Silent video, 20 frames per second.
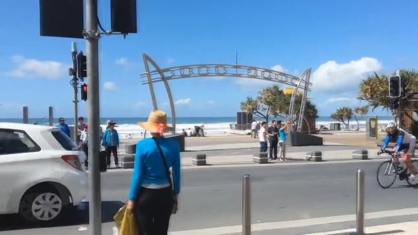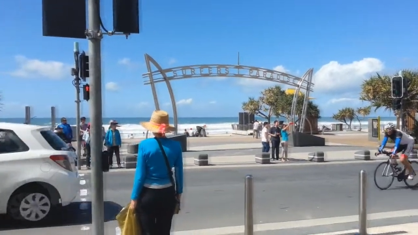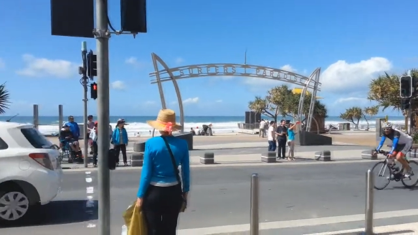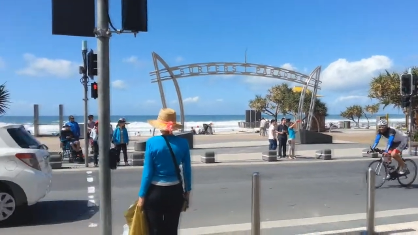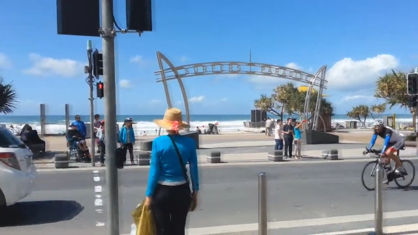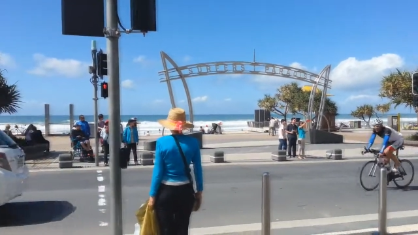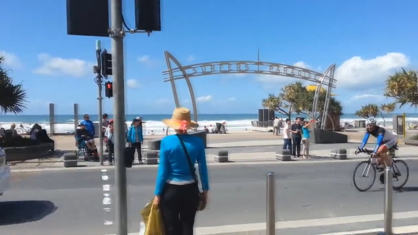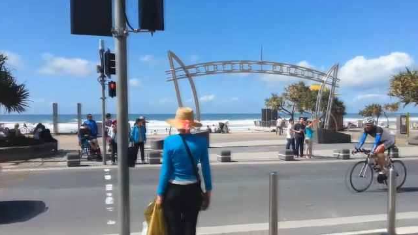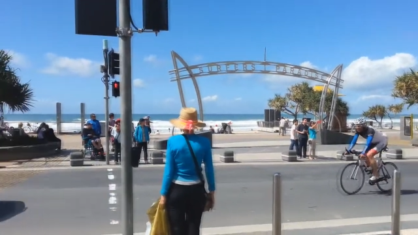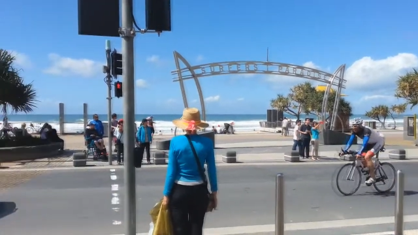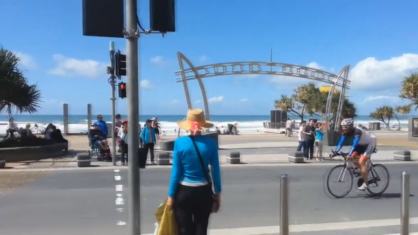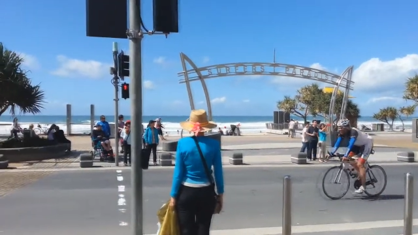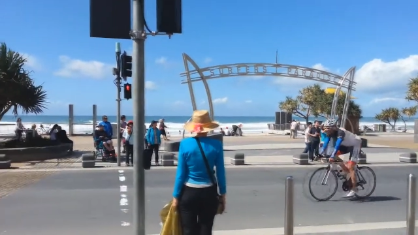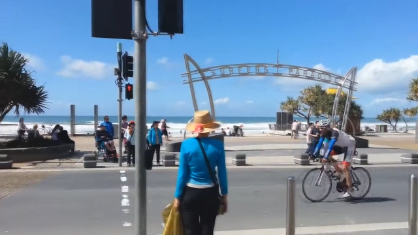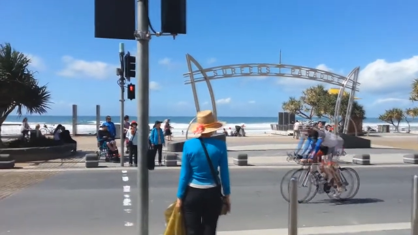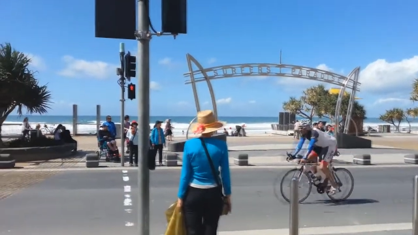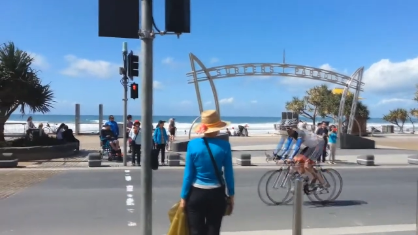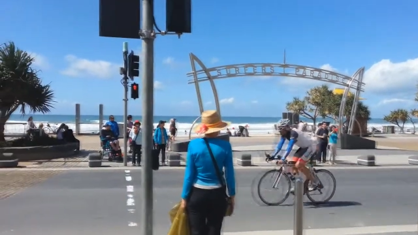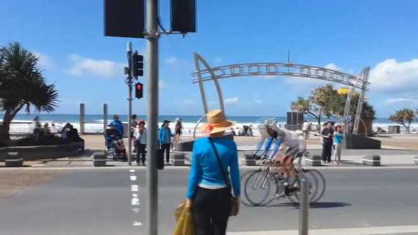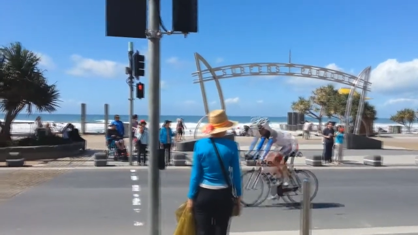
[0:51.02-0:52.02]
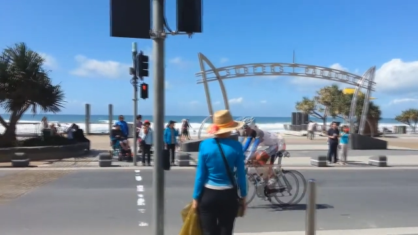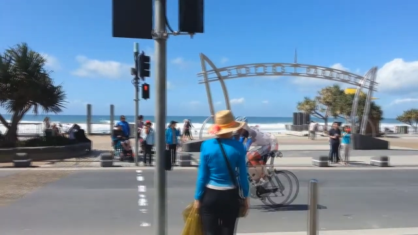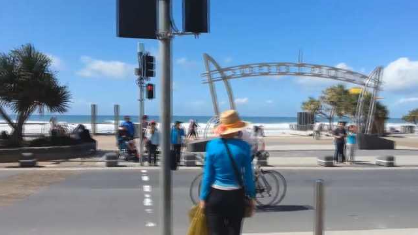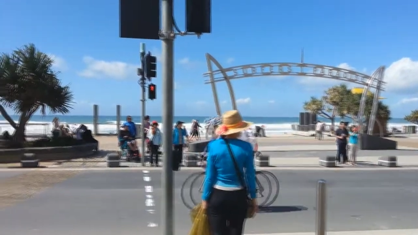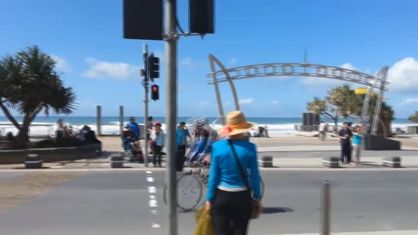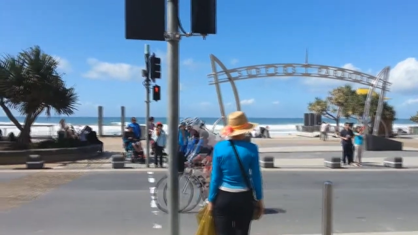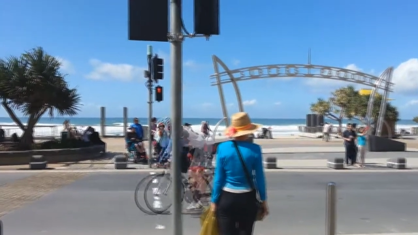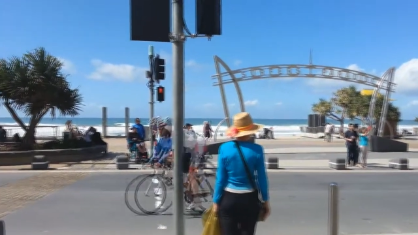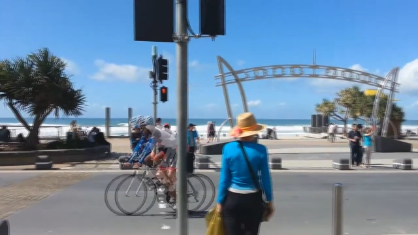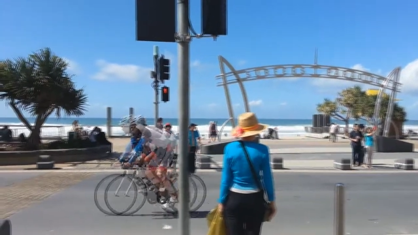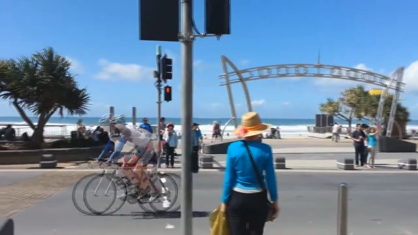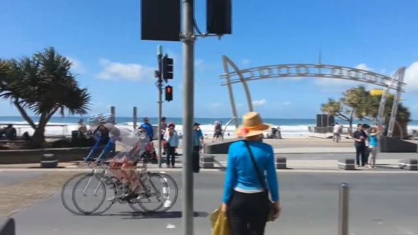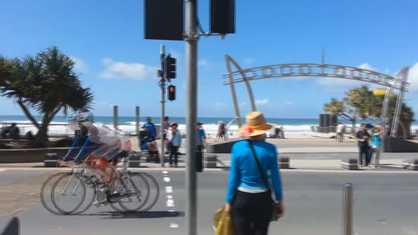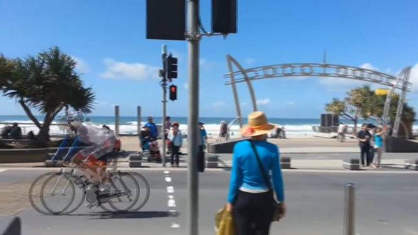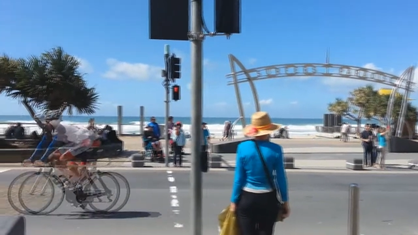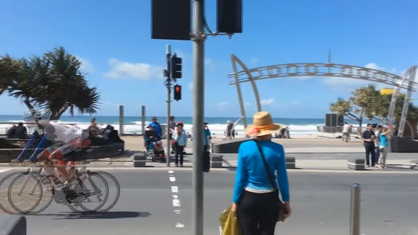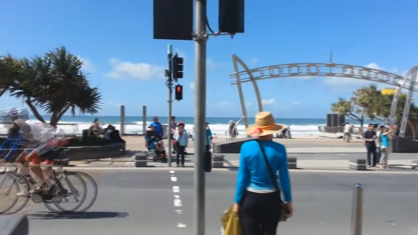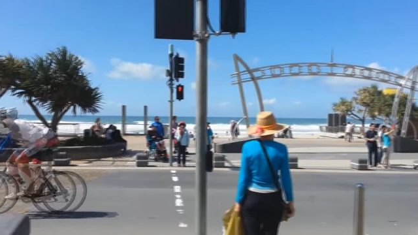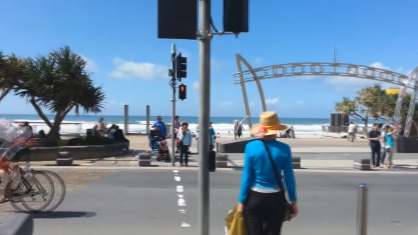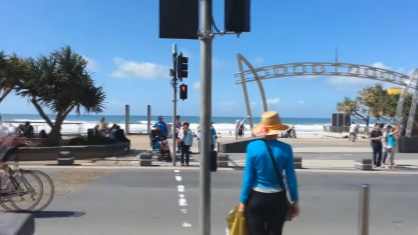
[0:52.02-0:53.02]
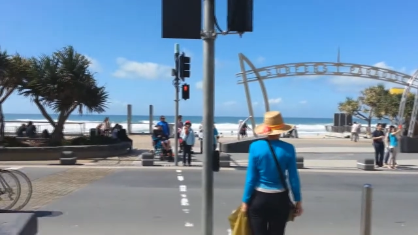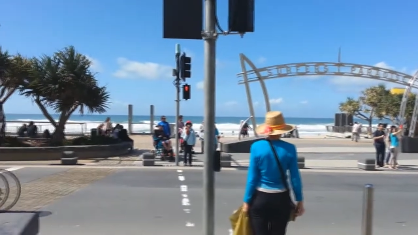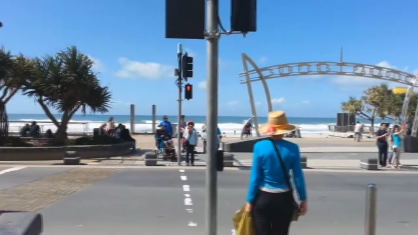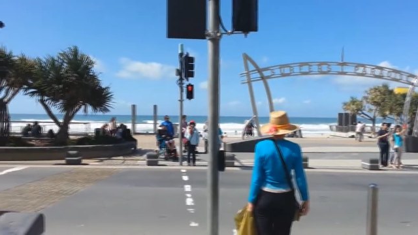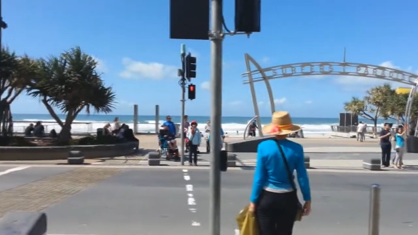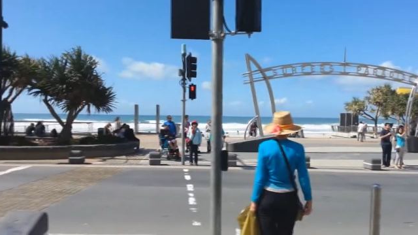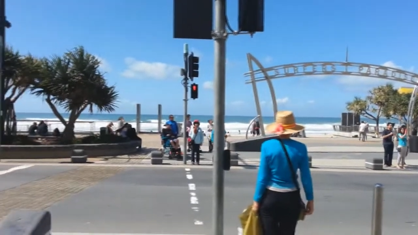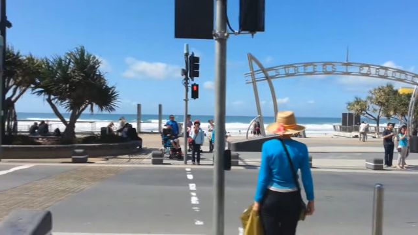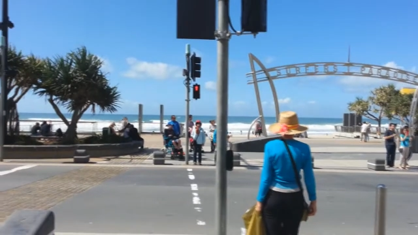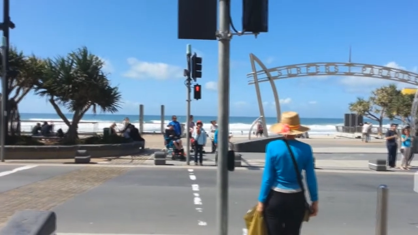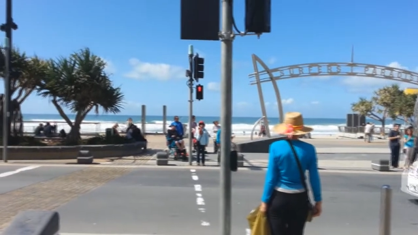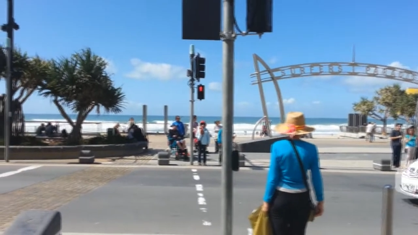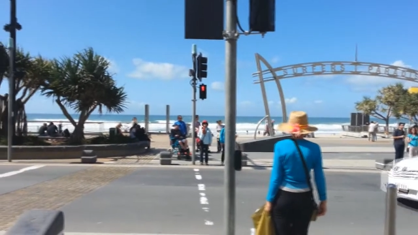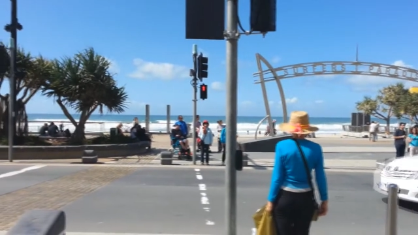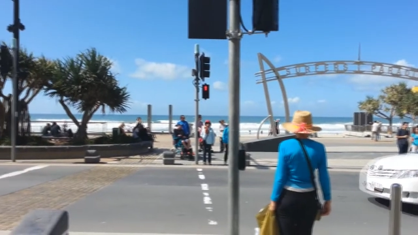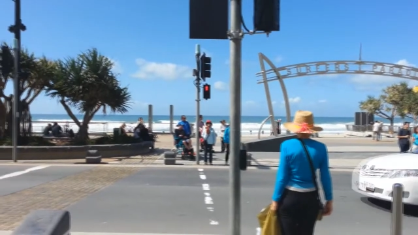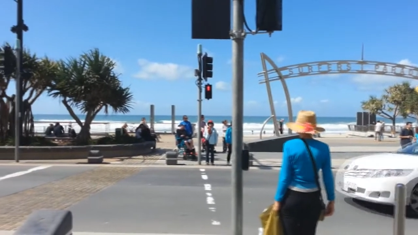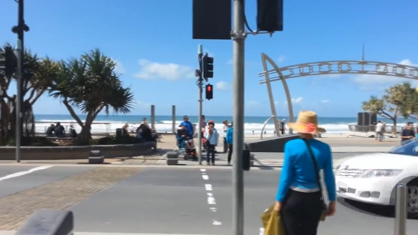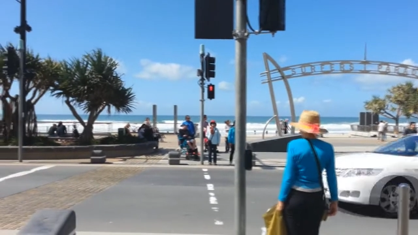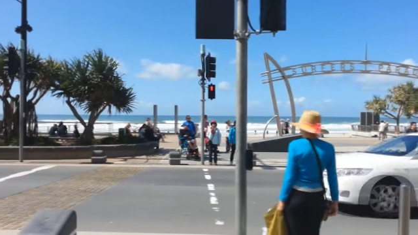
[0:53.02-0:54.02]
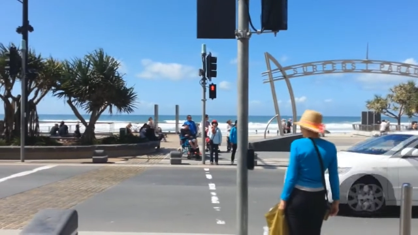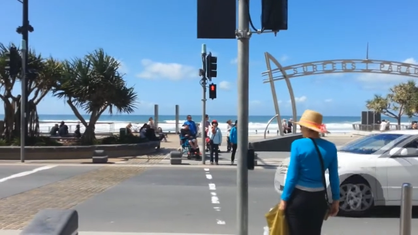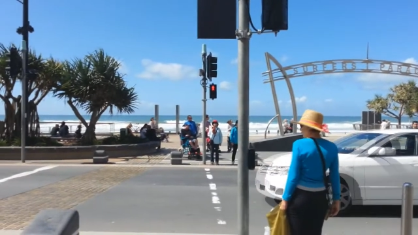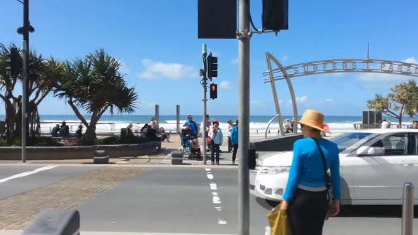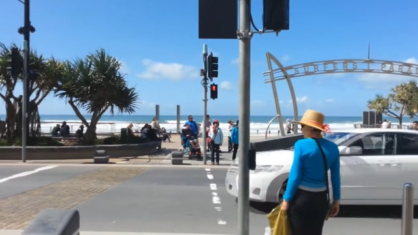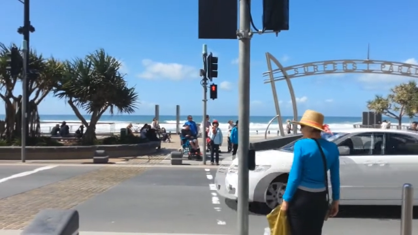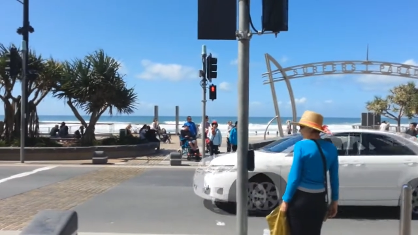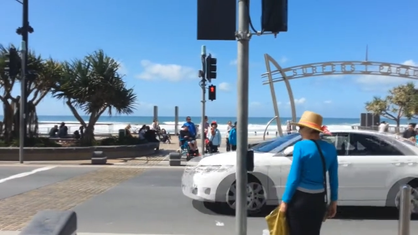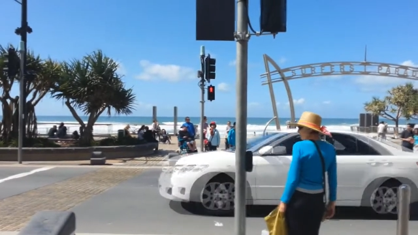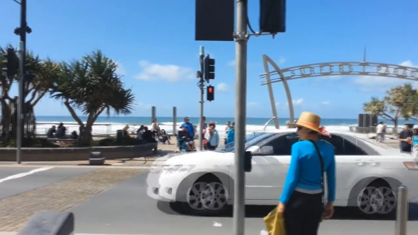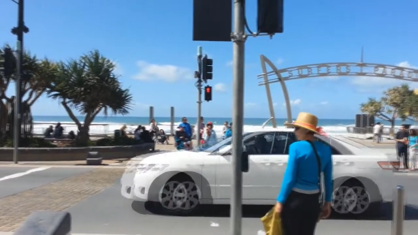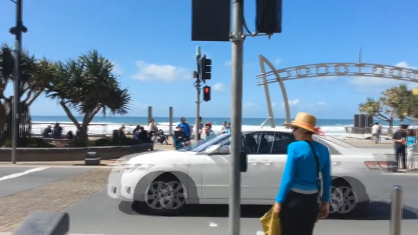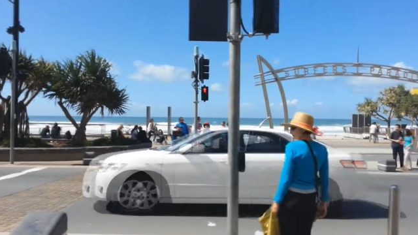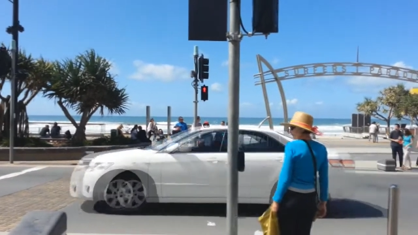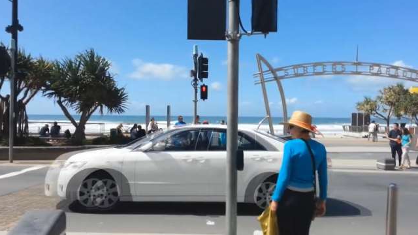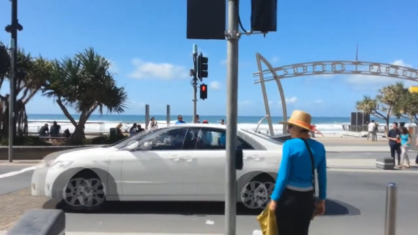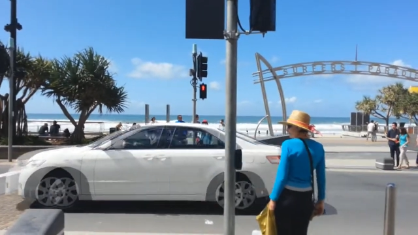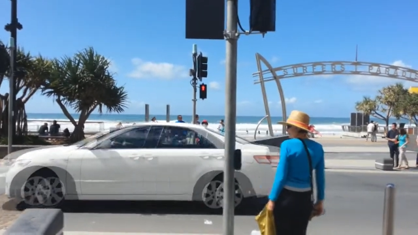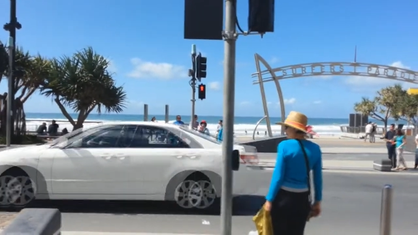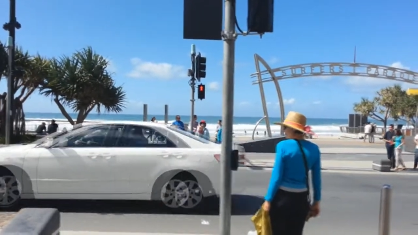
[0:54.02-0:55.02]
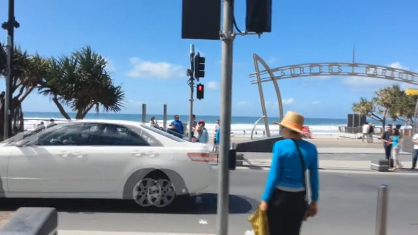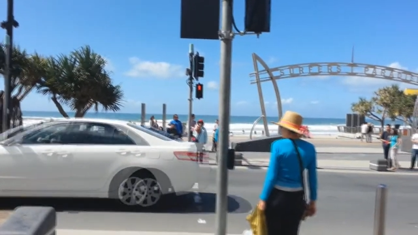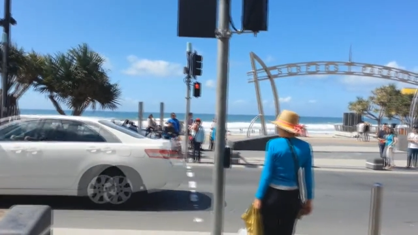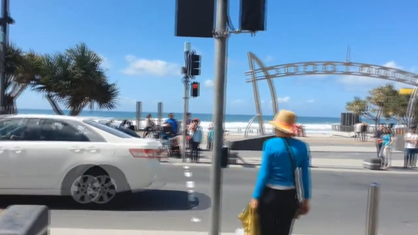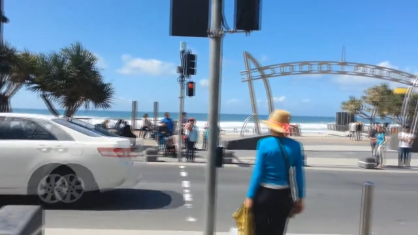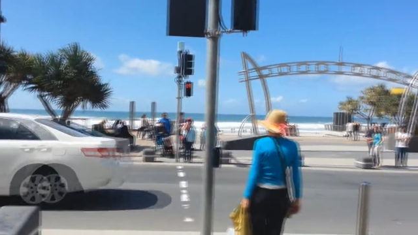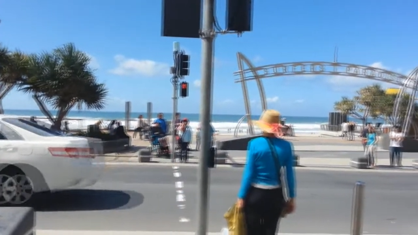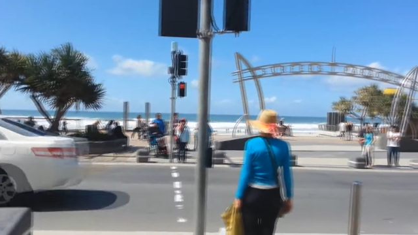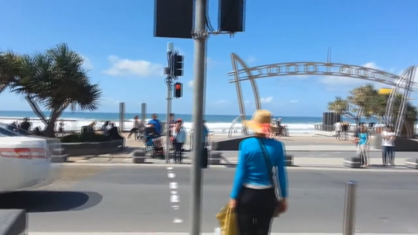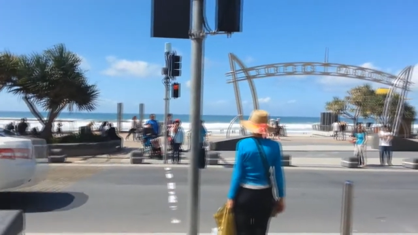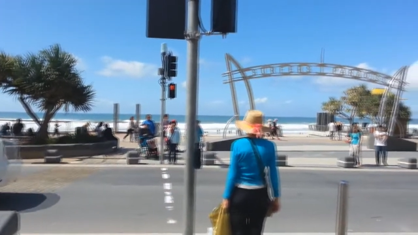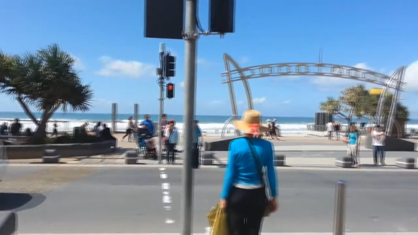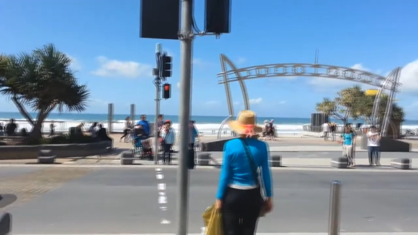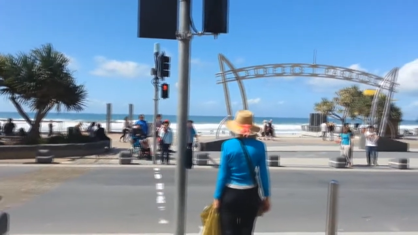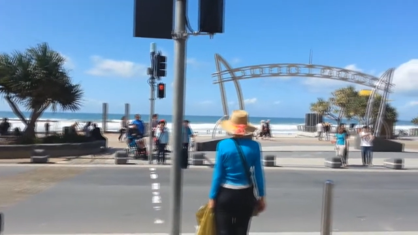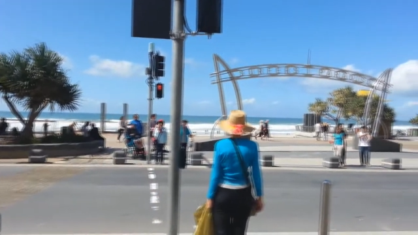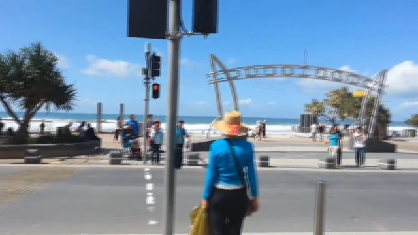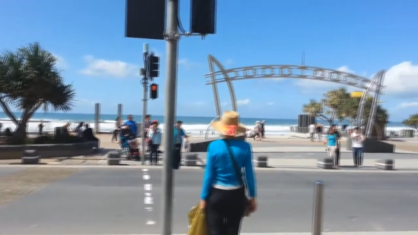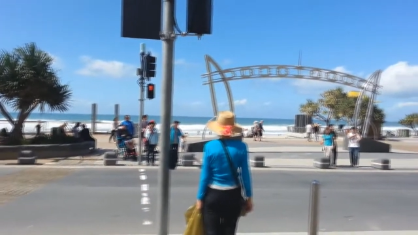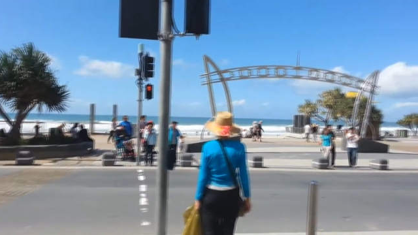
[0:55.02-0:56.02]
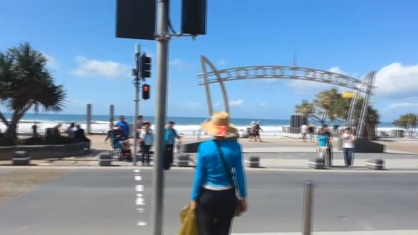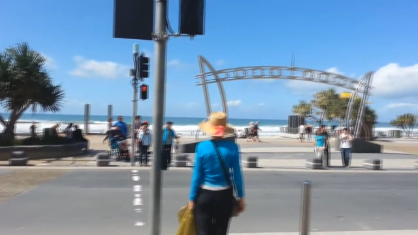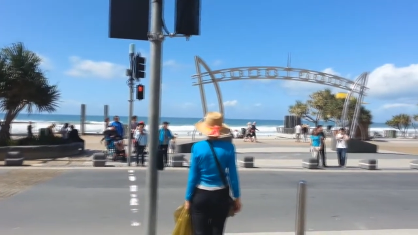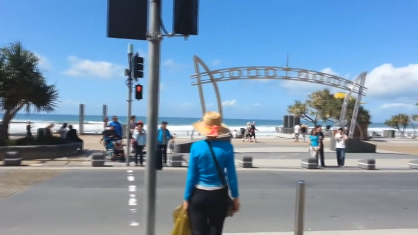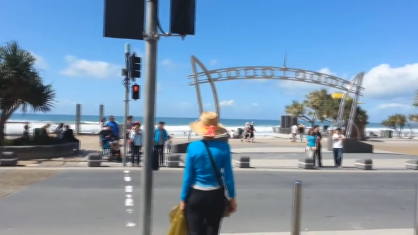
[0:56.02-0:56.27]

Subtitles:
Nobody's mouth can be seen.